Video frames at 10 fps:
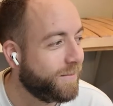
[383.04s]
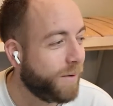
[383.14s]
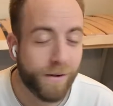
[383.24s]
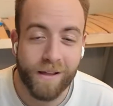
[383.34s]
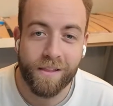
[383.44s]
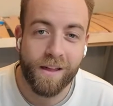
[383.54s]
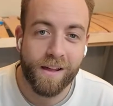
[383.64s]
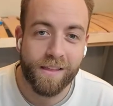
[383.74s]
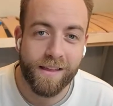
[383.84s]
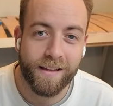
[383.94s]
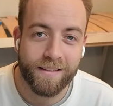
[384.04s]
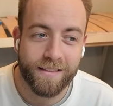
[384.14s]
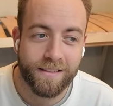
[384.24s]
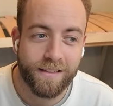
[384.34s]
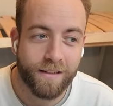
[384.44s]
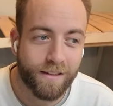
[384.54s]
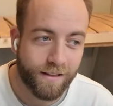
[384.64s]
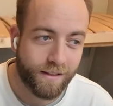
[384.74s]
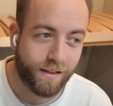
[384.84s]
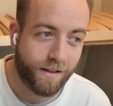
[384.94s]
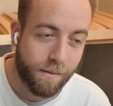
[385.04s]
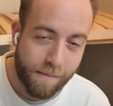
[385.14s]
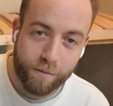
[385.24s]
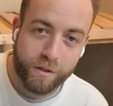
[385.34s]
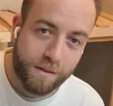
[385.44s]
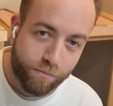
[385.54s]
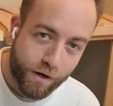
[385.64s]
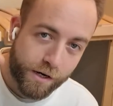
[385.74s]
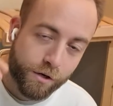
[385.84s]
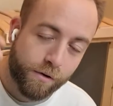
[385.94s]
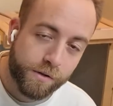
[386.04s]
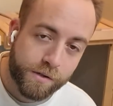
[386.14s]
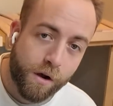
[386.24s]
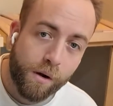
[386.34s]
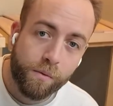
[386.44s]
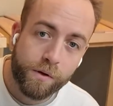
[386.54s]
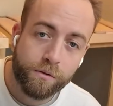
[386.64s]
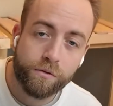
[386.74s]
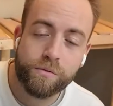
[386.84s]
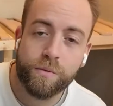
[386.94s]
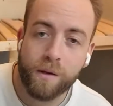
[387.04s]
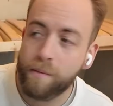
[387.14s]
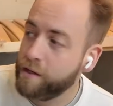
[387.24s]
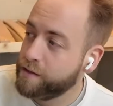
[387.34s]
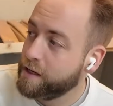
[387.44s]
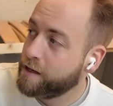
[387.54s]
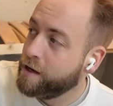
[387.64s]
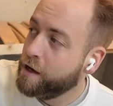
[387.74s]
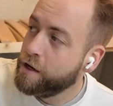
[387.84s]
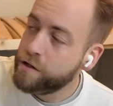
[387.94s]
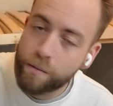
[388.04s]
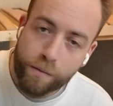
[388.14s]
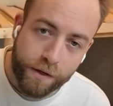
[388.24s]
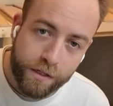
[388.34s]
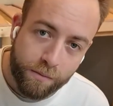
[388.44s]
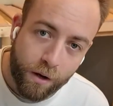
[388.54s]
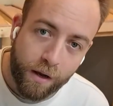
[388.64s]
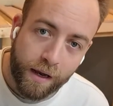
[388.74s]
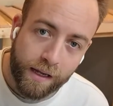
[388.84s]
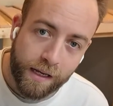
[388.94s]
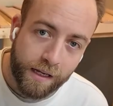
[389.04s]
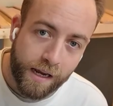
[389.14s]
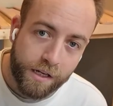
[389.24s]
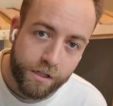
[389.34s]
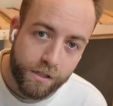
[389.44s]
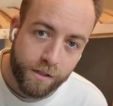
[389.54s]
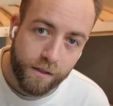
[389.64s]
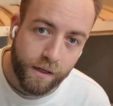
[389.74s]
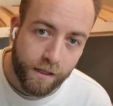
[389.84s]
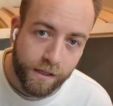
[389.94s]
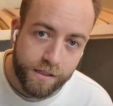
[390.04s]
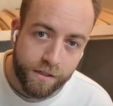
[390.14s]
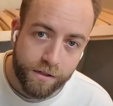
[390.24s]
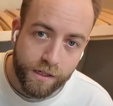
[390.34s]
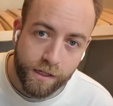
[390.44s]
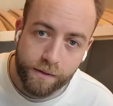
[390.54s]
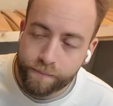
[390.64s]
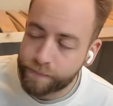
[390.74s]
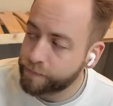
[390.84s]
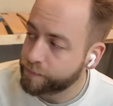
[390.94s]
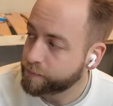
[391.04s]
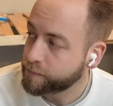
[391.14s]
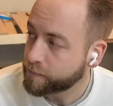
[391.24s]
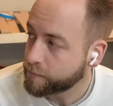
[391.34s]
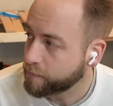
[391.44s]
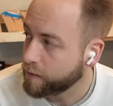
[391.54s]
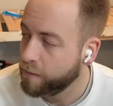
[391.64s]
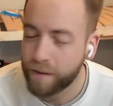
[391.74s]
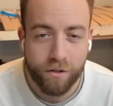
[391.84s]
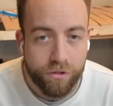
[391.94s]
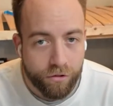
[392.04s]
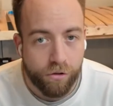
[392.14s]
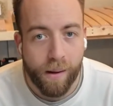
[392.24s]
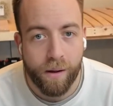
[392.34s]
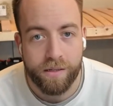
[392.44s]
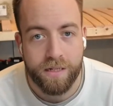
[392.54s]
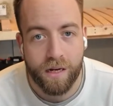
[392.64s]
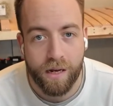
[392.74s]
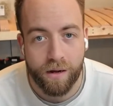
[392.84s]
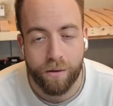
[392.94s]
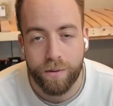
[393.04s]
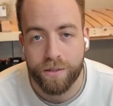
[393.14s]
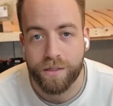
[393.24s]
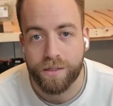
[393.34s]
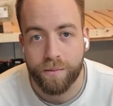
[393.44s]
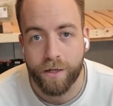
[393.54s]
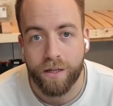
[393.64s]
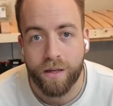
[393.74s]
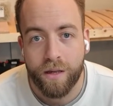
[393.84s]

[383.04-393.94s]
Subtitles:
But yeah, that's a mounting pressure on top, which ultimately means that something small like a little edge like this just here, and it doesn't come out exactly how I want it to be,